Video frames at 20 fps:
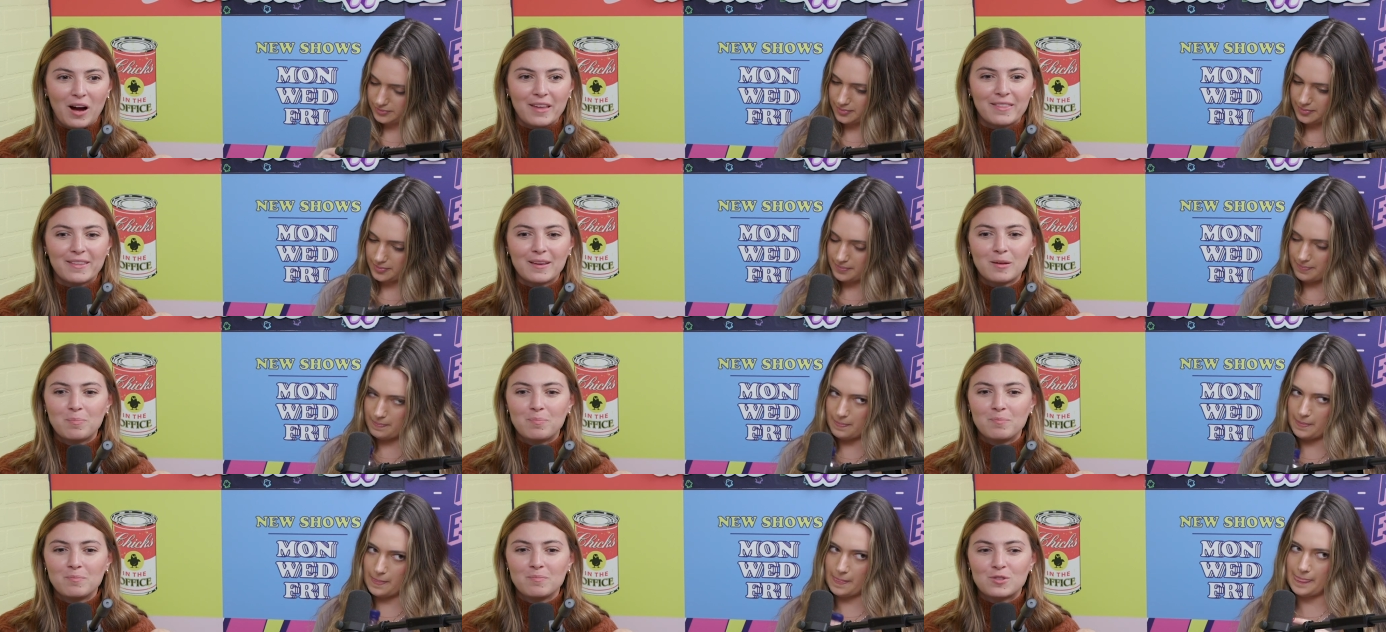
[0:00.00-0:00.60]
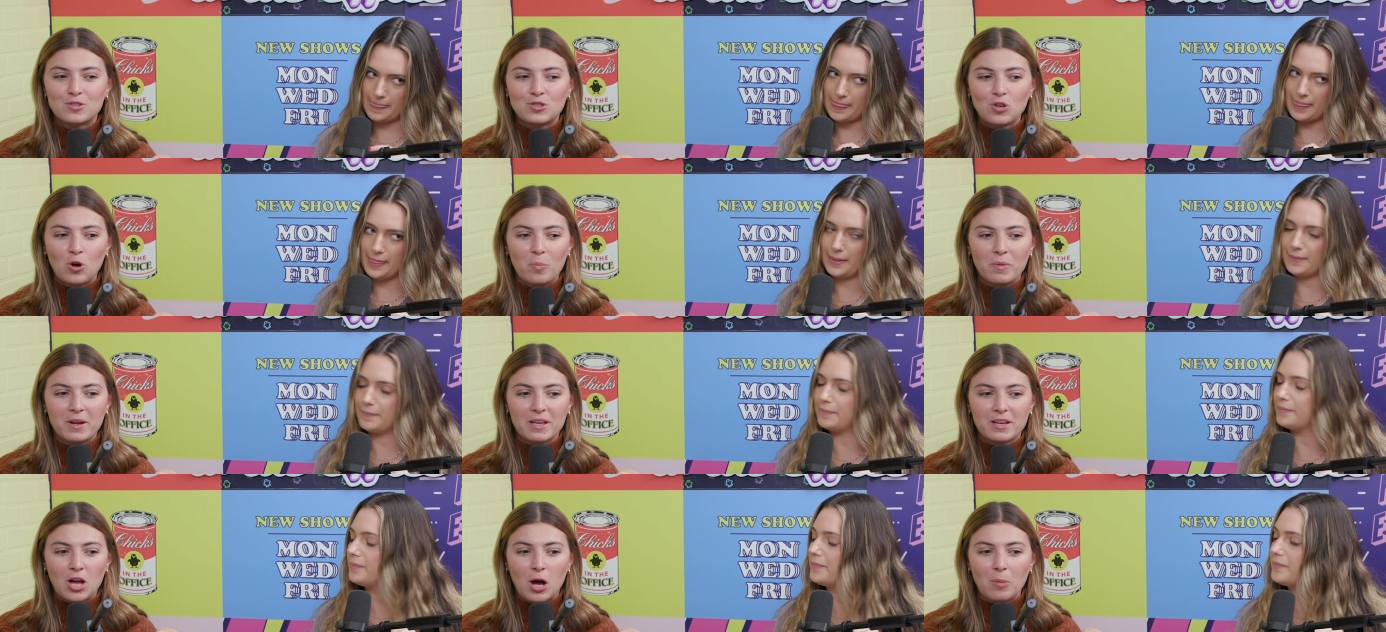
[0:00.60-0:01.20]
Speaker 1: I think so
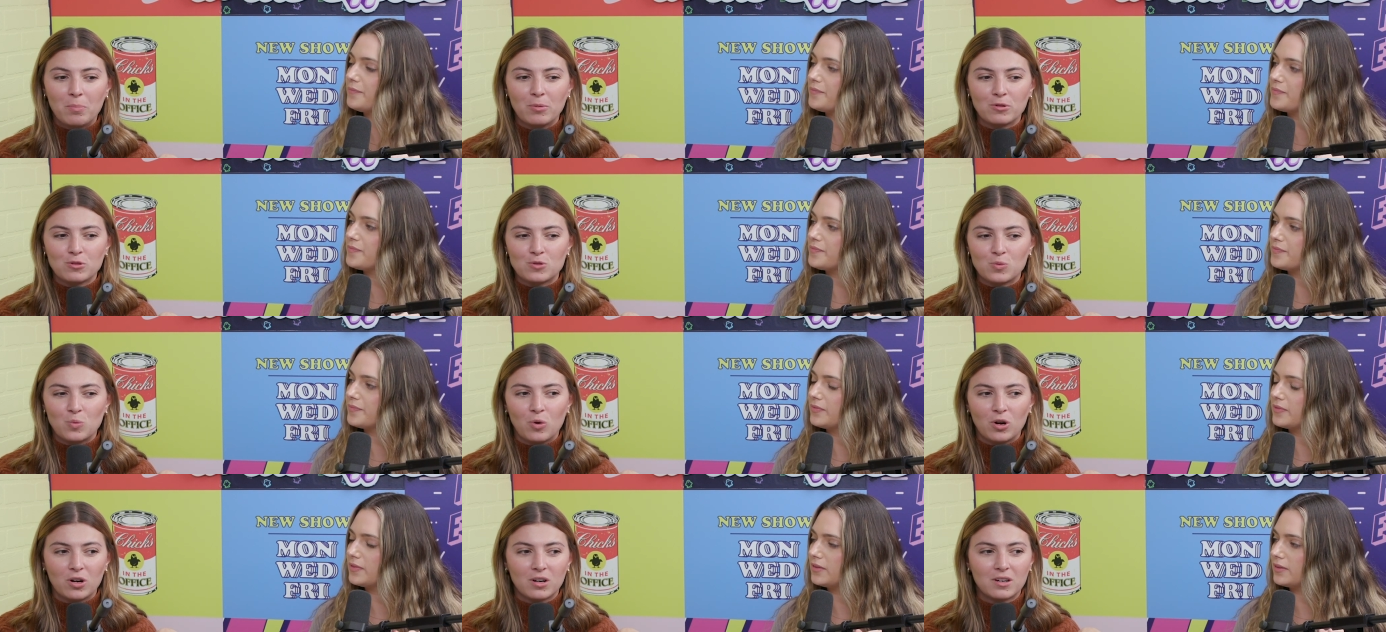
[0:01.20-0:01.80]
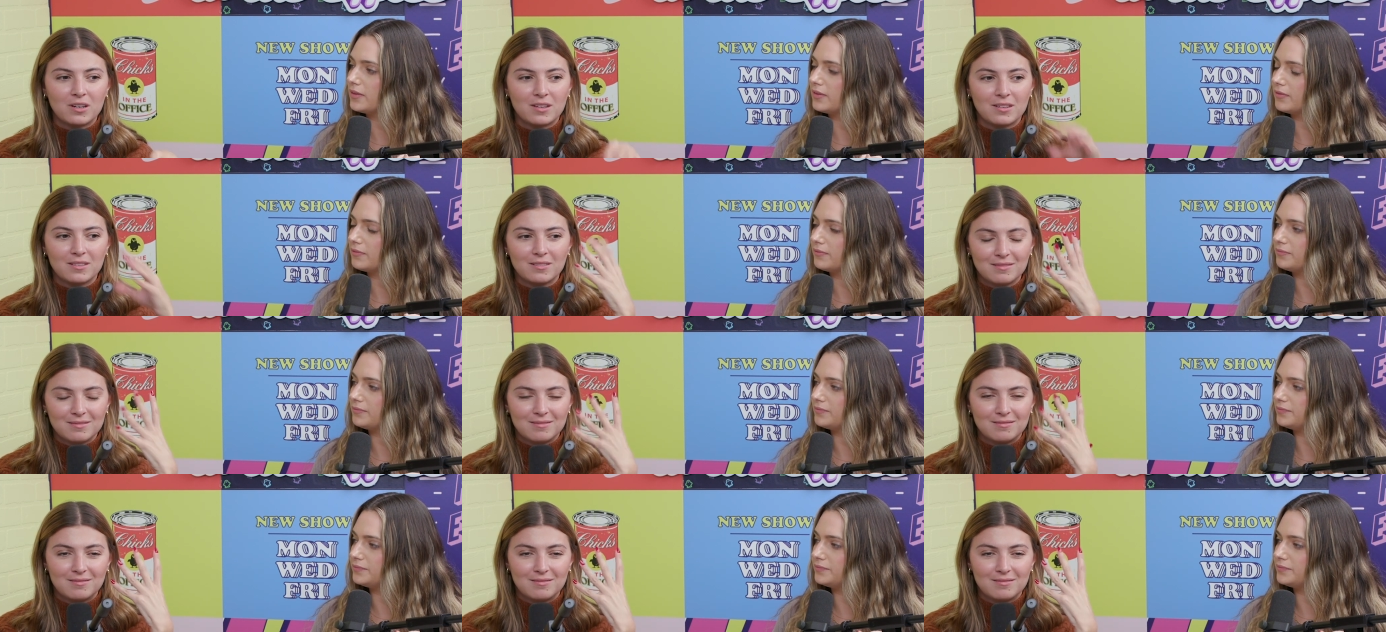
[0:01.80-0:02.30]
many couples work